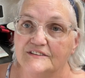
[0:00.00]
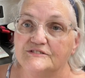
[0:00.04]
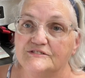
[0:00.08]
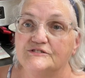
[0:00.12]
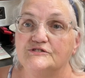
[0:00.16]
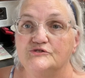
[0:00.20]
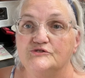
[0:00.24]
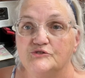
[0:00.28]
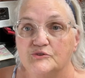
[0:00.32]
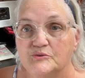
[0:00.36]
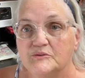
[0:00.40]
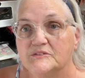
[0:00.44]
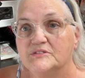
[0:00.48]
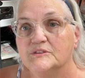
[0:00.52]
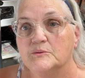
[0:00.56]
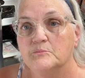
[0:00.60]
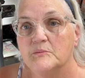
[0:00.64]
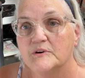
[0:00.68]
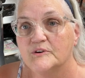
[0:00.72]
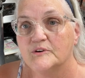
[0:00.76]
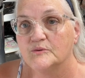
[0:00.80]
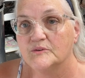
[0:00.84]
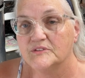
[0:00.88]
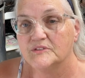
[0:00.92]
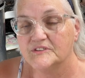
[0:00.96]
to do it in the
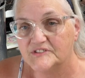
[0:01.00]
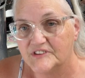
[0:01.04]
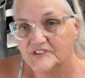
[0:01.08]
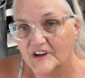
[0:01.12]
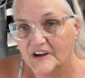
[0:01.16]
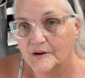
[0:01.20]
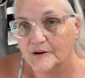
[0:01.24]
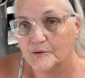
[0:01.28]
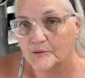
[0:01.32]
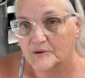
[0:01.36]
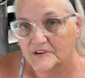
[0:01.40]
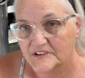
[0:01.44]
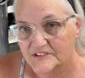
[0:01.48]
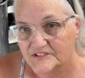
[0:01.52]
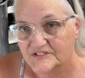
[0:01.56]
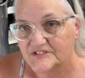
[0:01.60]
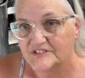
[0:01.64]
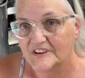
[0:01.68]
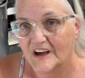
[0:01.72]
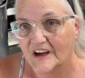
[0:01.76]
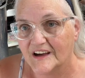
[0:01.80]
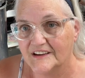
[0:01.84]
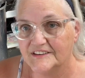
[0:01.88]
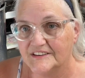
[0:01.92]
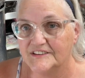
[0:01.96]
middle of the day when it's
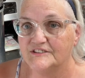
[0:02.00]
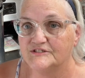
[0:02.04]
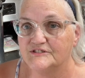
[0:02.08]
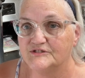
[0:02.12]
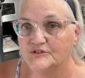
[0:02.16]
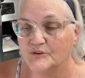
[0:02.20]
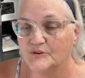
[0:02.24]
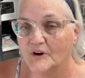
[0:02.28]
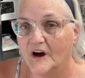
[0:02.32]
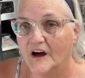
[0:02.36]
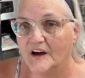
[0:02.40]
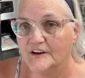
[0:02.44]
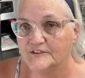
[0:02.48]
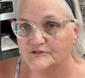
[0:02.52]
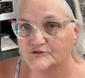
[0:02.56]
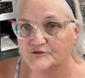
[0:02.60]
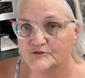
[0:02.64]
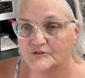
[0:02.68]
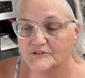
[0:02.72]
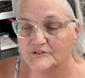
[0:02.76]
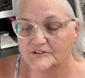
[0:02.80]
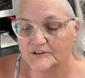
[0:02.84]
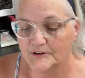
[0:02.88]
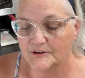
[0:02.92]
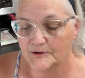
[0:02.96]
90 to
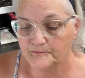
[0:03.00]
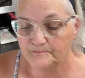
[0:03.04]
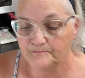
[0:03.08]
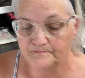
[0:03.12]
100.